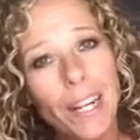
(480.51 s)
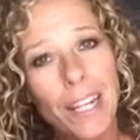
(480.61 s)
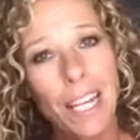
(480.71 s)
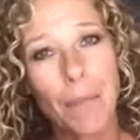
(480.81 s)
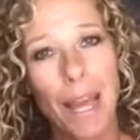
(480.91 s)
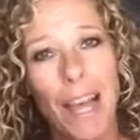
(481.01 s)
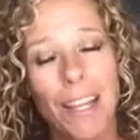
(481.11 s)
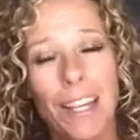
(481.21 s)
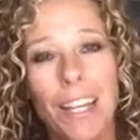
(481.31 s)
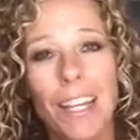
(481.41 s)
I gained back.
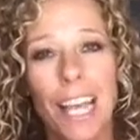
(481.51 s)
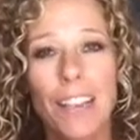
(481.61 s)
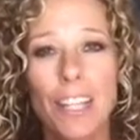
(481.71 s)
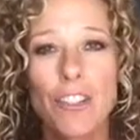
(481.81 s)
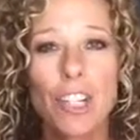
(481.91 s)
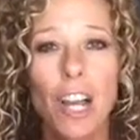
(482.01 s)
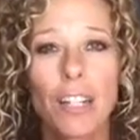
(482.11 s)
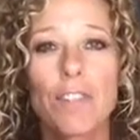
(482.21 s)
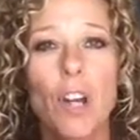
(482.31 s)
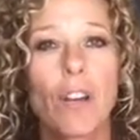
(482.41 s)
And then she kind
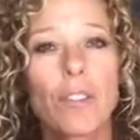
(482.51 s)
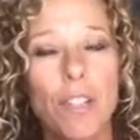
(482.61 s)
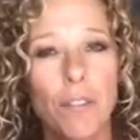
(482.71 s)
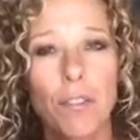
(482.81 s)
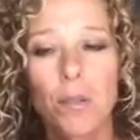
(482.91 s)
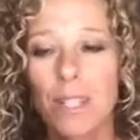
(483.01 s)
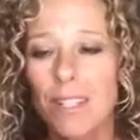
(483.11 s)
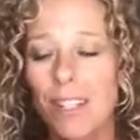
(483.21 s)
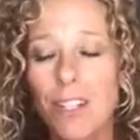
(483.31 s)
of talked herself through it and said,